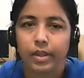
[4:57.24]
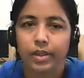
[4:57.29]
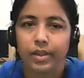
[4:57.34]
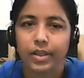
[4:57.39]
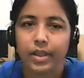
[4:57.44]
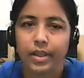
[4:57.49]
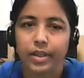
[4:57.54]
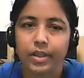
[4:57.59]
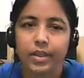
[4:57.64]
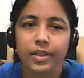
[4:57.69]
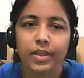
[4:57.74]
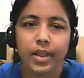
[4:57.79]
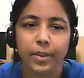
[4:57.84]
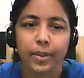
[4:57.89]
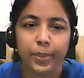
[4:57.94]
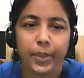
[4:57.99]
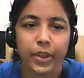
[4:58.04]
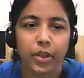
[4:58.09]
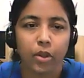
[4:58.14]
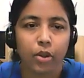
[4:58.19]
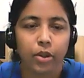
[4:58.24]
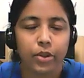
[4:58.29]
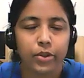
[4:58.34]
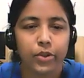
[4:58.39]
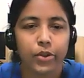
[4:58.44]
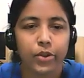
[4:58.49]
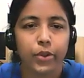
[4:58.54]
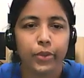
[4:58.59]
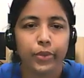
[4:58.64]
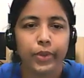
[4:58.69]
So Certain terminology
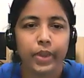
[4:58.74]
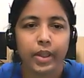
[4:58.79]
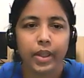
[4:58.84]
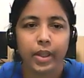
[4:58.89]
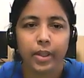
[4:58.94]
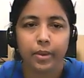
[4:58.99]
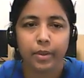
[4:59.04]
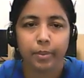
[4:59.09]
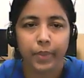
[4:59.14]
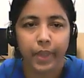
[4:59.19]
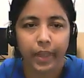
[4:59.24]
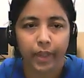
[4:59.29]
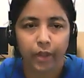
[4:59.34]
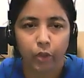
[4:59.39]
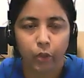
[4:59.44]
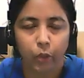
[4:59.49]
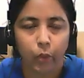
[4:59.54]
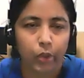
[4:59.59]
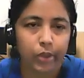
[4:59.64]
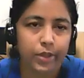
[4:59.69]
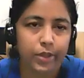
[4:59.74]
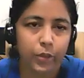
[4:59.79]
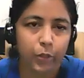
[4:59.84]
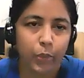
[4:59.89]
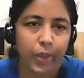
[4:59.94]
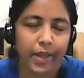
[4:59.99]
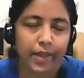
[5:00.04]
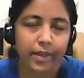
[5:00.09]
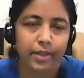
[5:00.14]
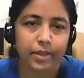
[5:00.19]
you will come across
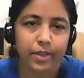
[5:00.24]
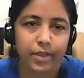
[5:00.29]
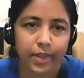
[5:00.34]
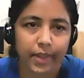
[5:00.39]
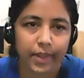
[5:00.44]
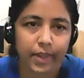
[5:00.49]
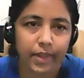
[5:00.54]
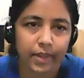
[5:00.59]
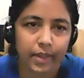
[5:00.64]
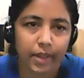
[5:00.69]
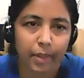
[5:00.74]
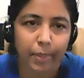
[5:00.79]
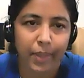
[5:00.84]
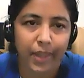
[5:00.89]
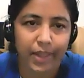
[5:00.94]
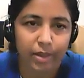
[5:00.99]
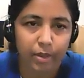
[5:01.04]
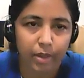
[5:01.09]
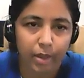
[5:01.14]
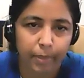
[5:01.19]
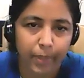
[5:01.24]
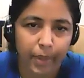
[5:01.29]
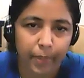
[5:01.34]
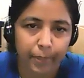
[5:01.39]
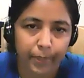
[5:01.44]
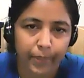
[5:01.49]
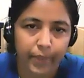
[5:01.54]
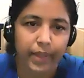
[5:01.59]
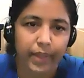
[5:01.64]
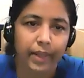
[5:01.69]
while studying the plasma
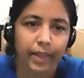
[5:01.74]
membrane,